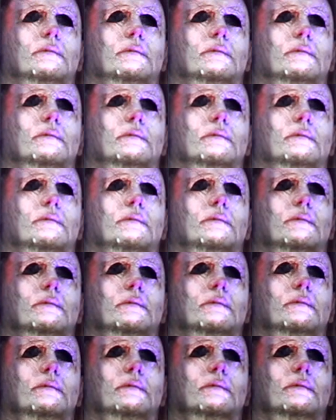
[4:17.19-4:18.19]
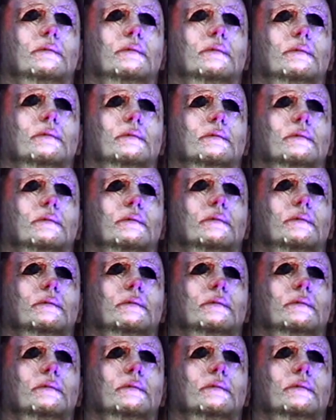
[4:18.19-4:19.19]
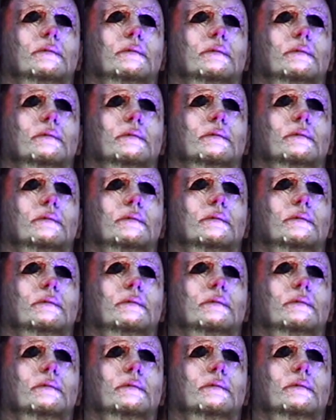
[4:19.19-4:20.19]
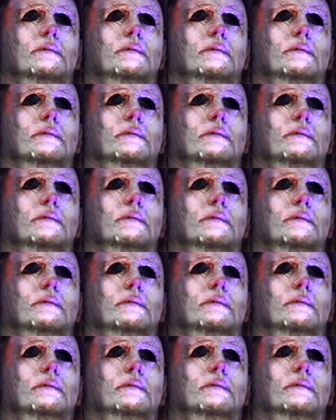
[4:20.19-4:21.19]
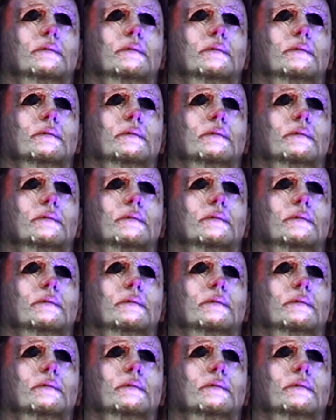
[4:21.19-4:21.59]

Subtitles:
The person shown says nothing.